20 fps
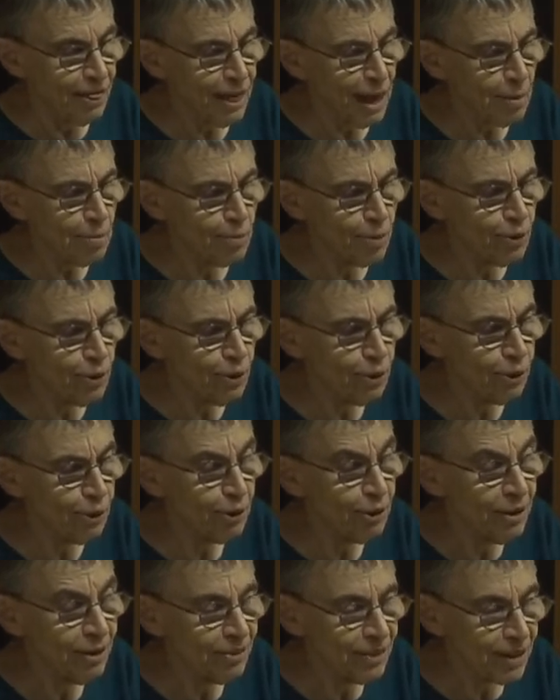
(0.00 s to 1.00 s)
They
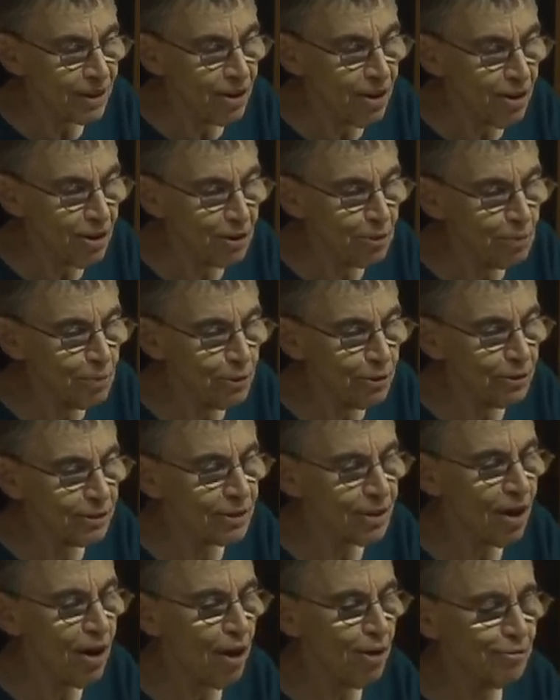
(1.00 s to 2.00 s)
bore the
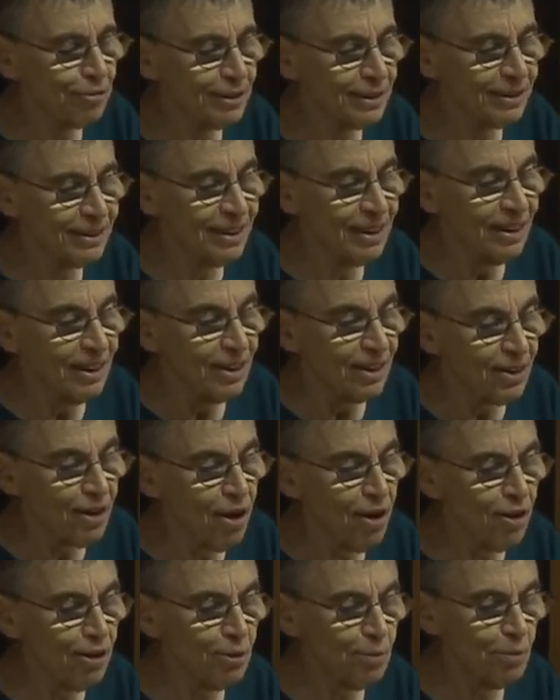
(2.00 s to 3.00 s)
cardboard coffin,
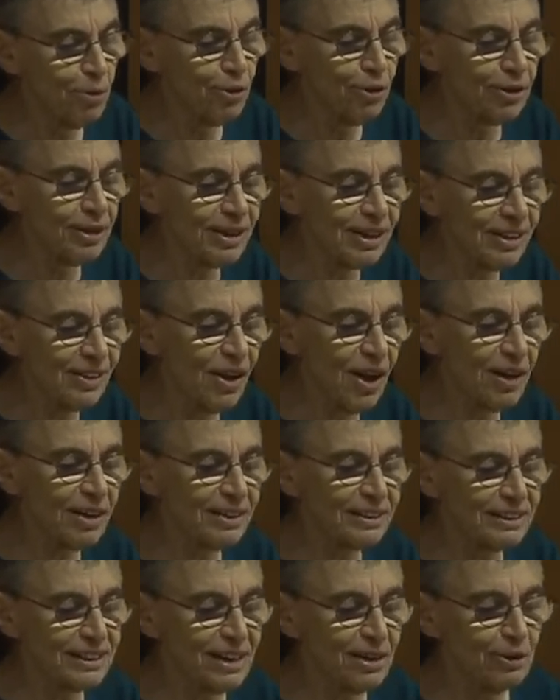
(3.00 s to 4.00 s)
cardboard
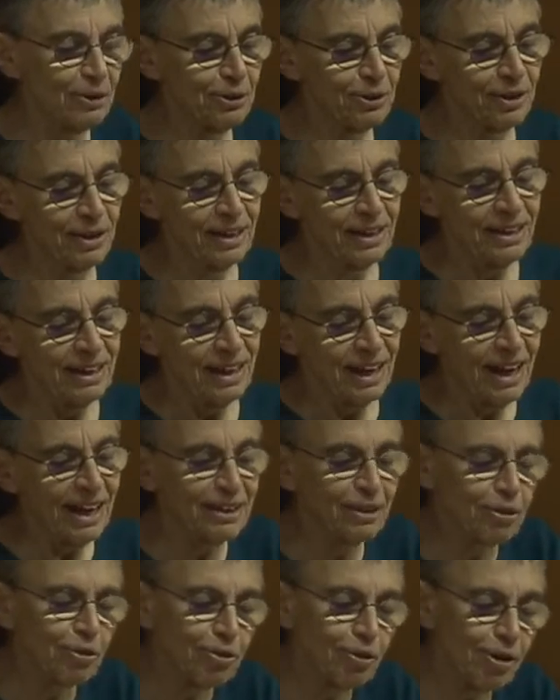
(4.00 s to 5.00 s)
clock tower
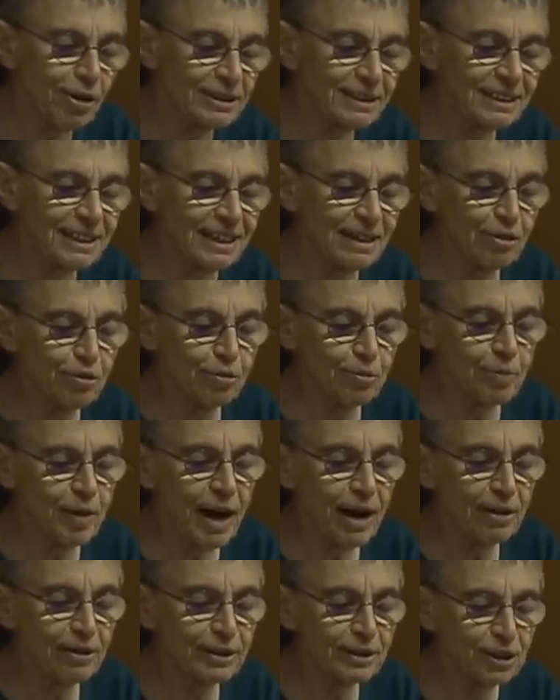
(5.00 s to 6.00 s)
at a crossing of
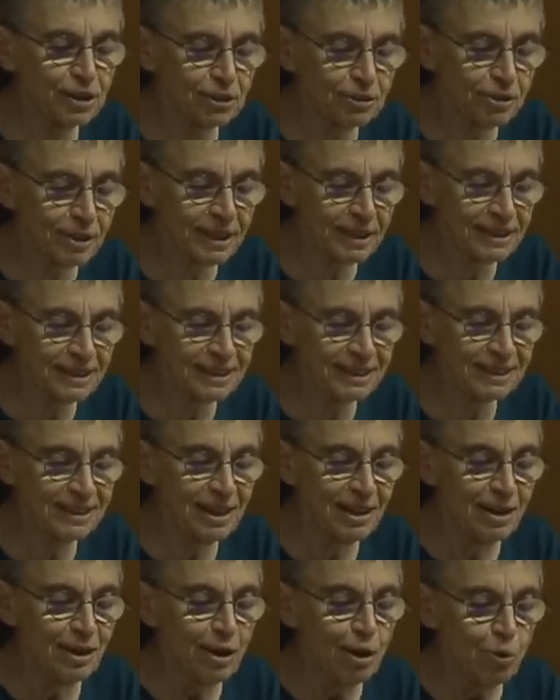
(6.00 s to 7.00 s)
Paris streets
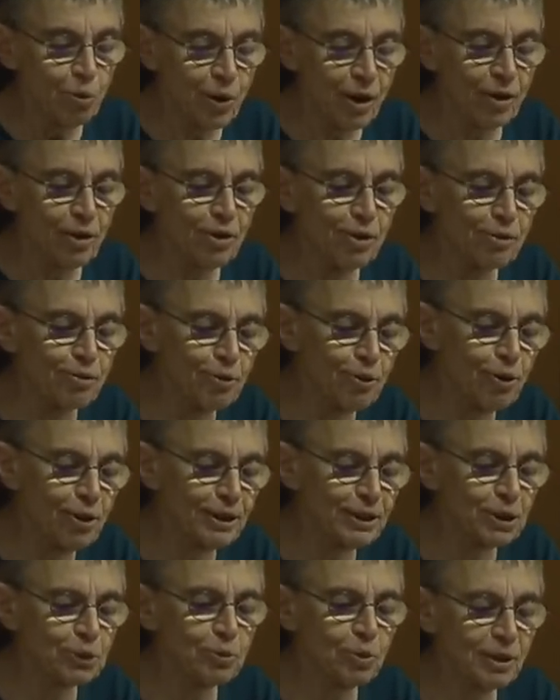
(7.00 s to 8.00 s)
where her
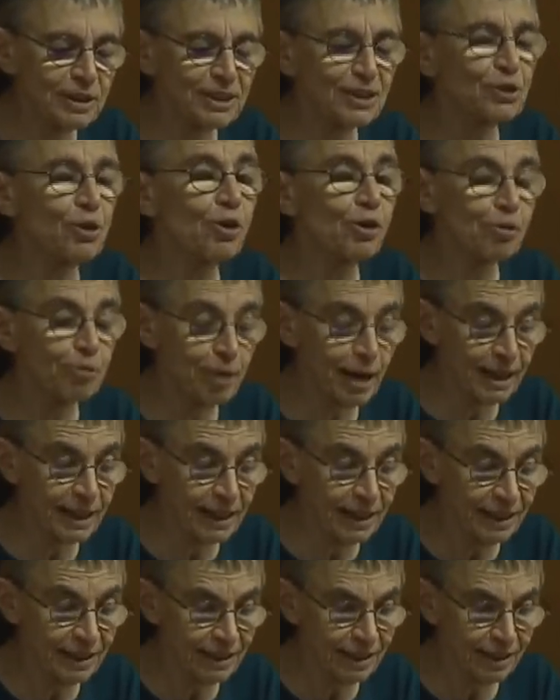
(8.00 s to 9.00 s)
voice was
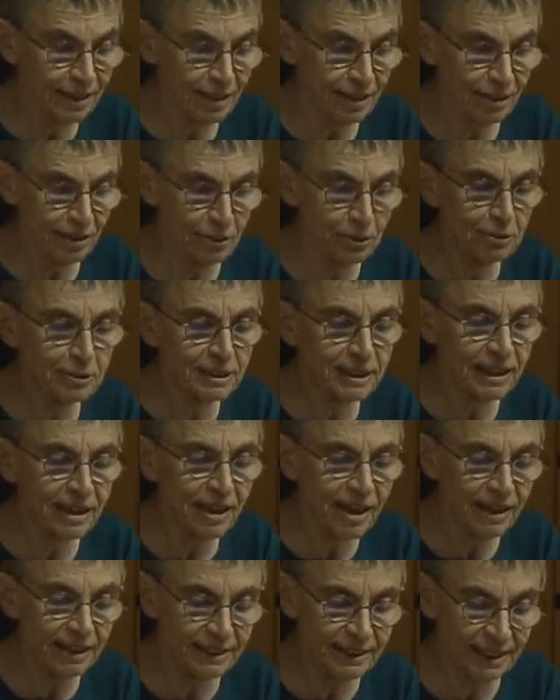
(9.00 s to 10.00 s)
already
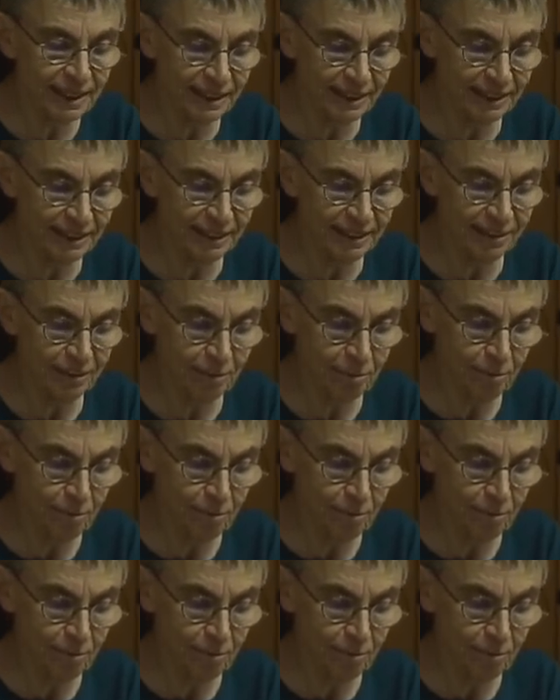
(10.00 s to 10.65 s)
losing context.